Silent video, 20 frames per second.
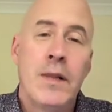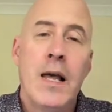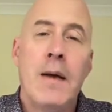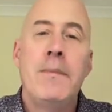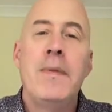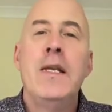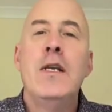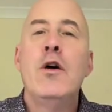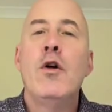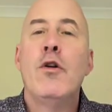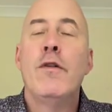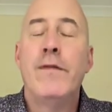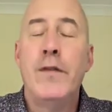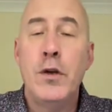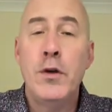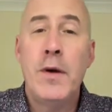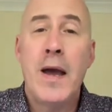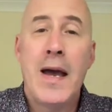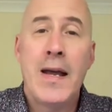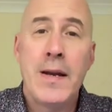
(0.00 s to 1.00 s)
Let me
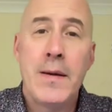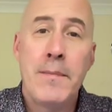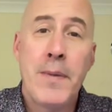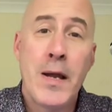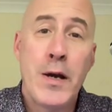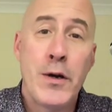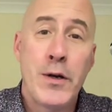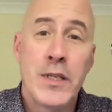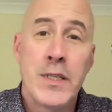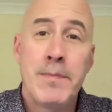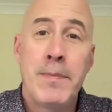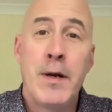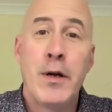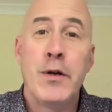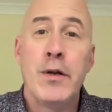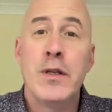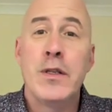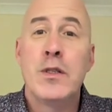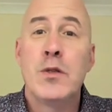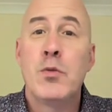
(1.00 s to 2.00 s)
know if you had a better
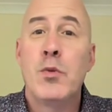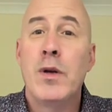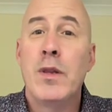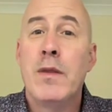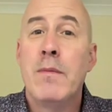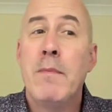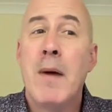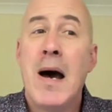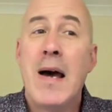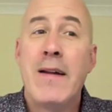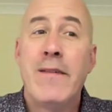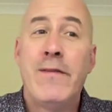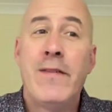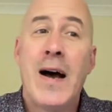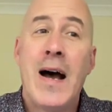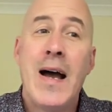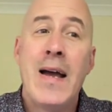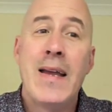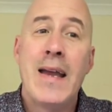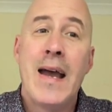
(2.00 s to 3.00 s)
experience with
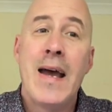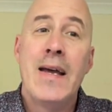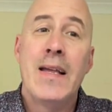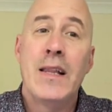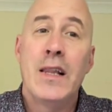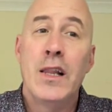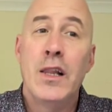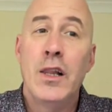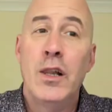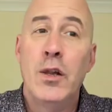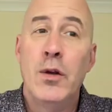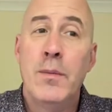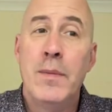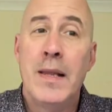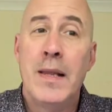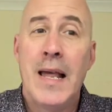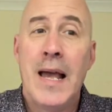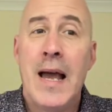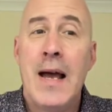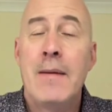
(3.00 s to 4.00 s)
Modify at
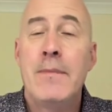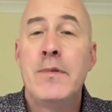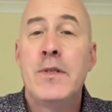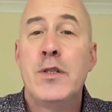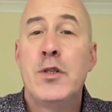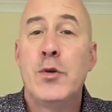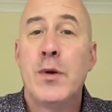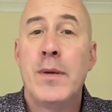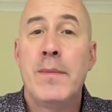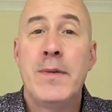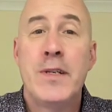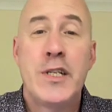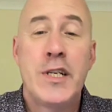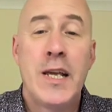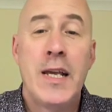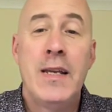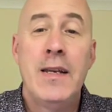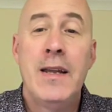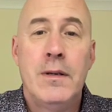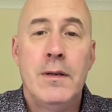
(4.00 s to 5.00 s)
Luma Labs
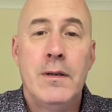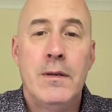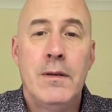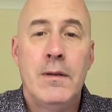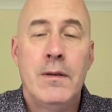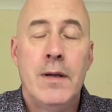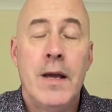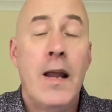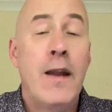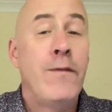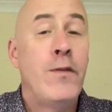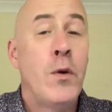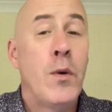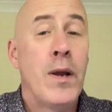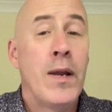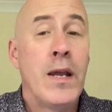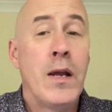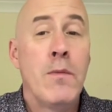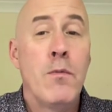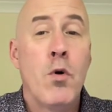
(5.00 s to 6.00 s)
Dream Machine.
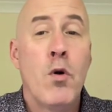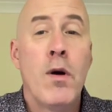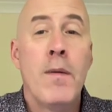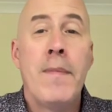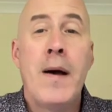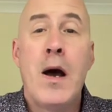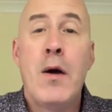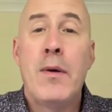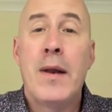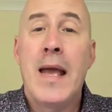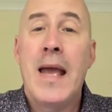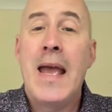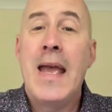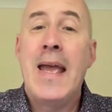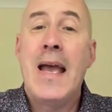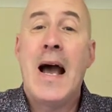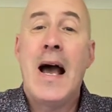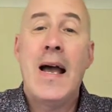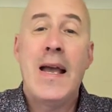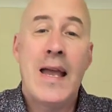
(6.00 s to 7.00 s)
And if you want to hear more
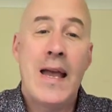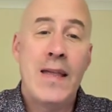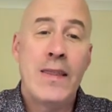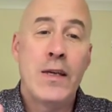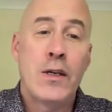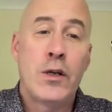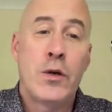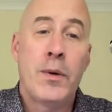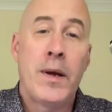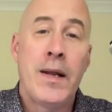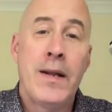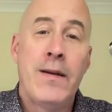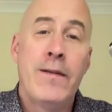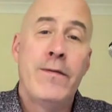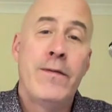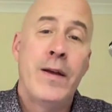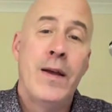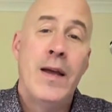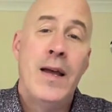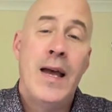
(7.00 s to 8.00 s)
about AI and the
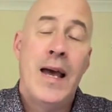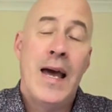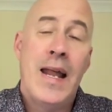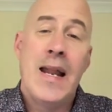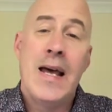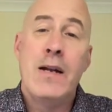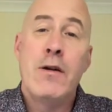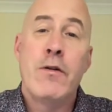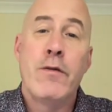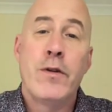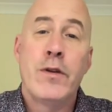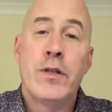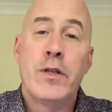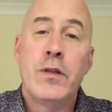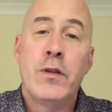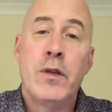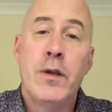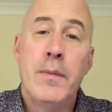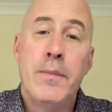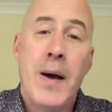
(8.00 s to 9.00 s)
creative, head on
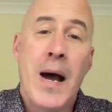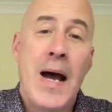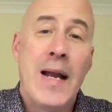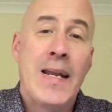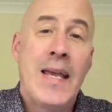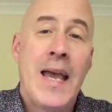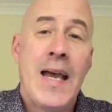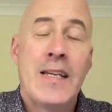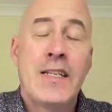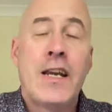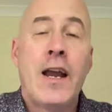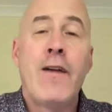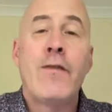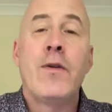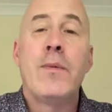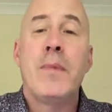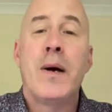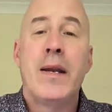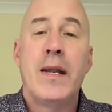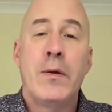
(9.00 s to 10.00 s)
over to the
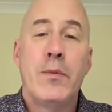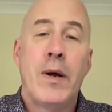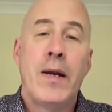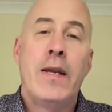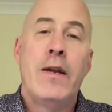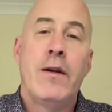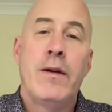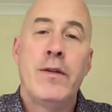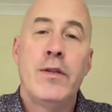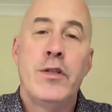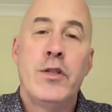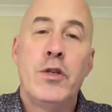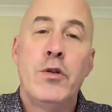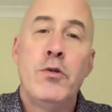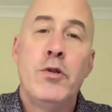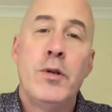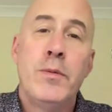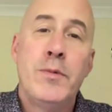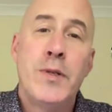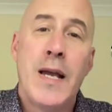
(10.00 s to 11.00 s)
podcast every Monday right here on
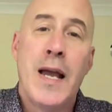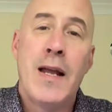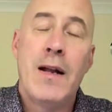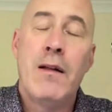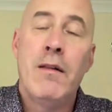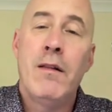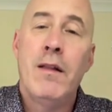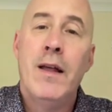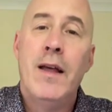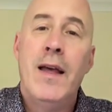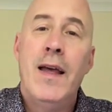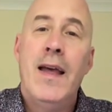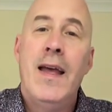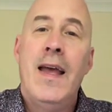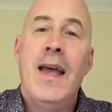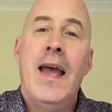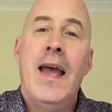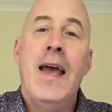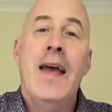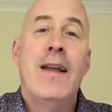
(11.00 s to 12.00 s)
this YouTube channel.
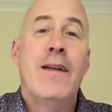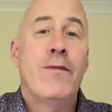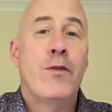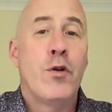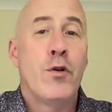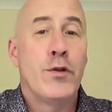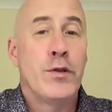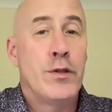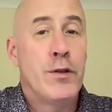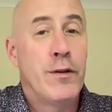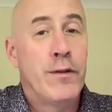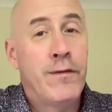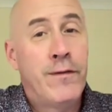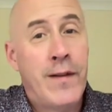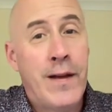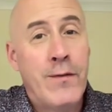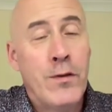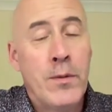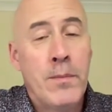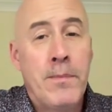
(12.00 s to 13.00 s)
And of course,
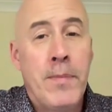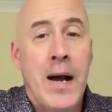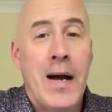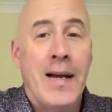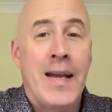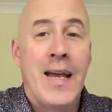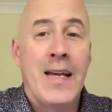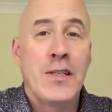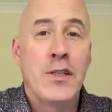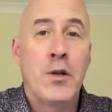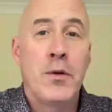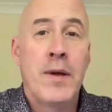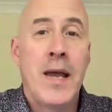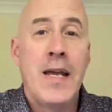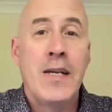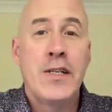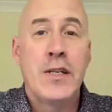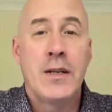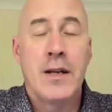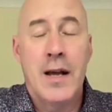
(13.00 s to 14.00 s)
your favorite
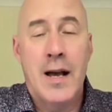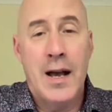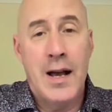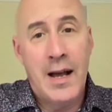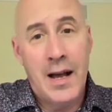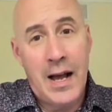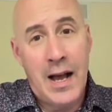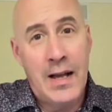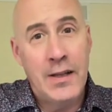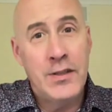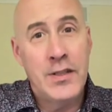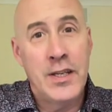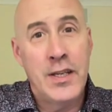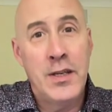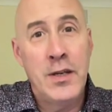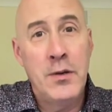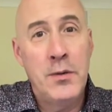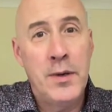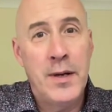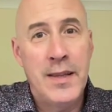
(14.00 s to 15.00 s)
podcast location.
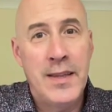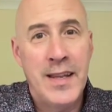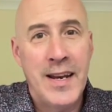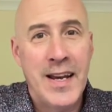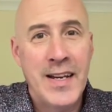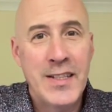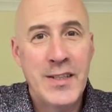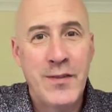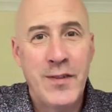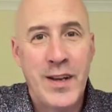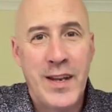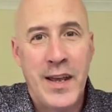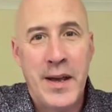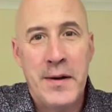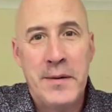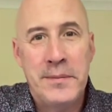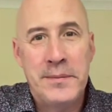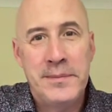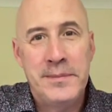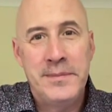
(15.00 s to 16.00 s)
I'll see you in the next
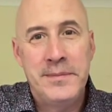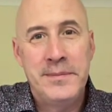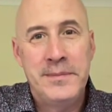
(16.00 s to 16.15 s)
video.